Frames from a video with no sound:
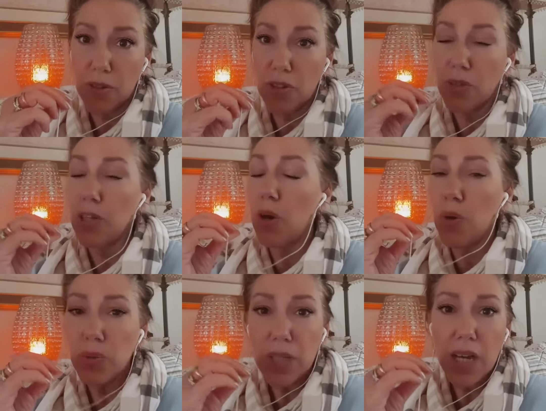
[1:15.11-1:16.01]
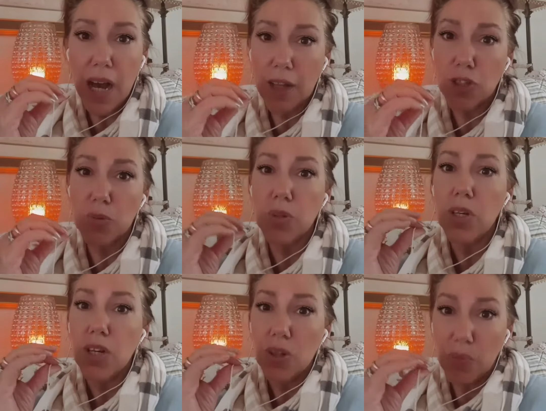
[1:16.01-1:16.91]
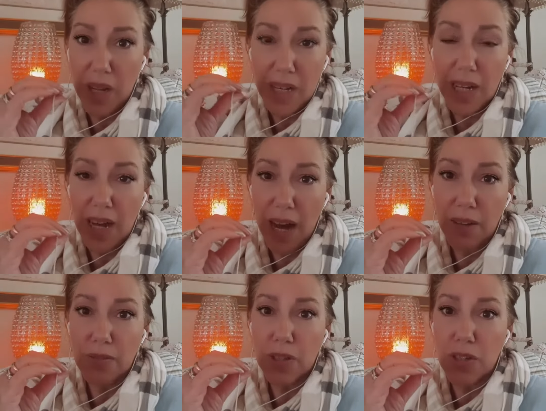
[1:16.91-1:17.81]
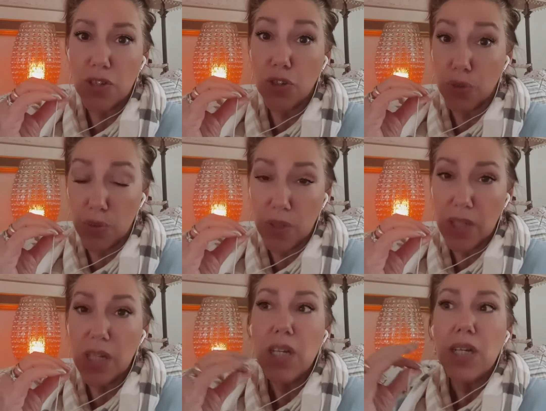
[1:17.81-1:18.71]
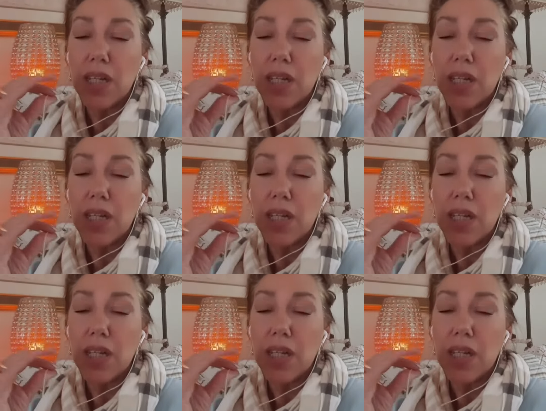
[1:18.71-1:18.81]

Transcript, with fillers: So the only actual way to get out of this truly